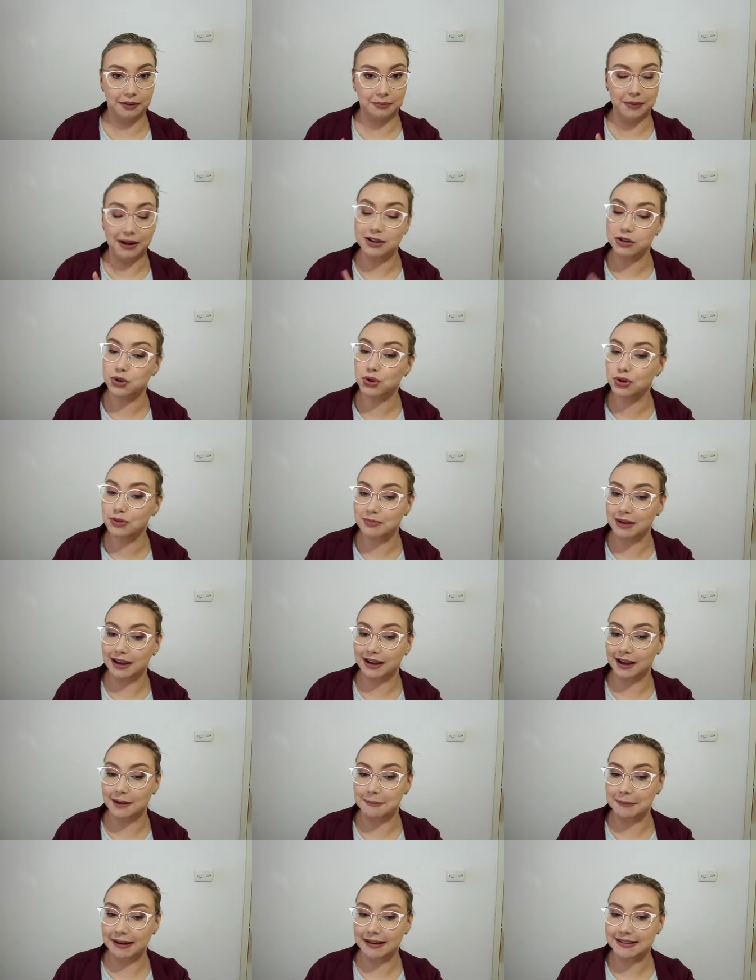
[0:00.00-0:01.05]
my June
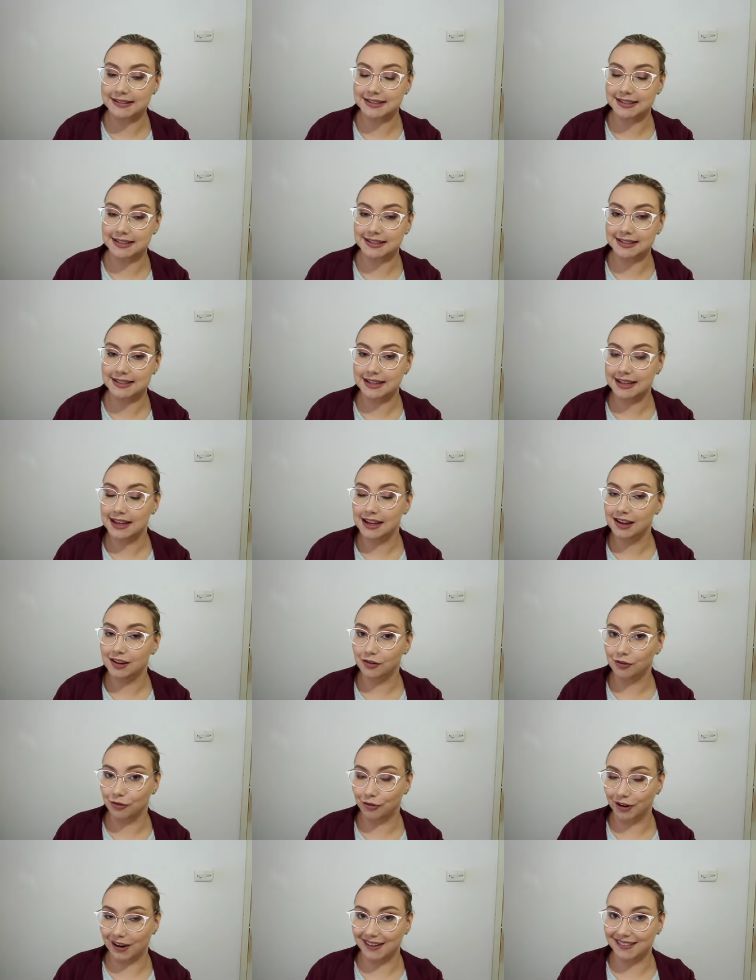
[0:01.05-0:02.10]
makeup basket
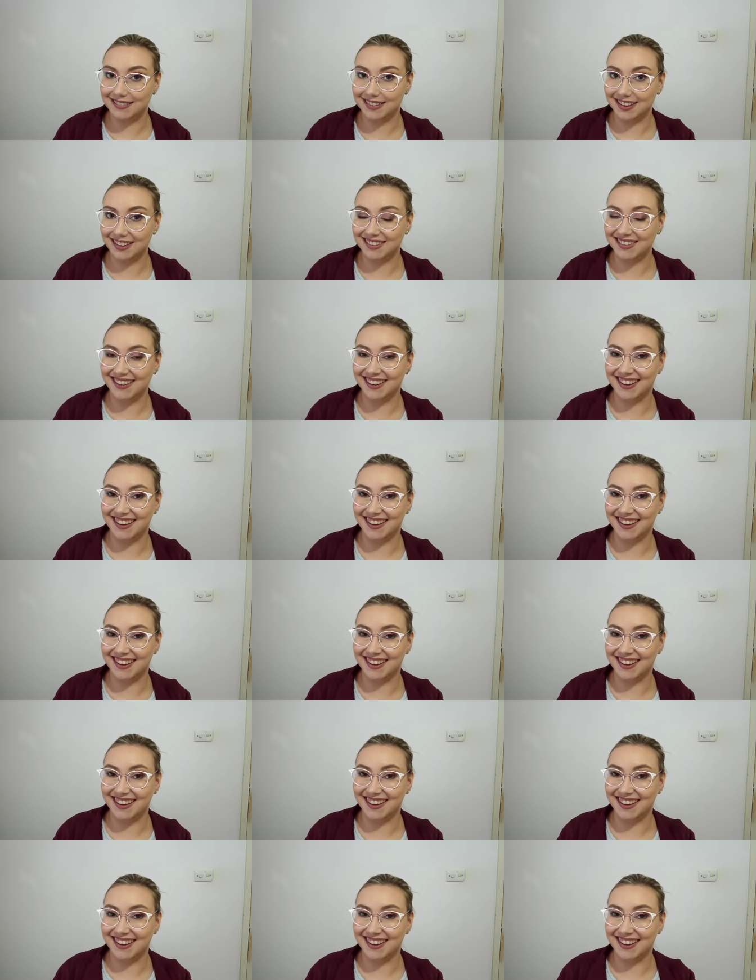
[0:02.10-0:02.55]
right now.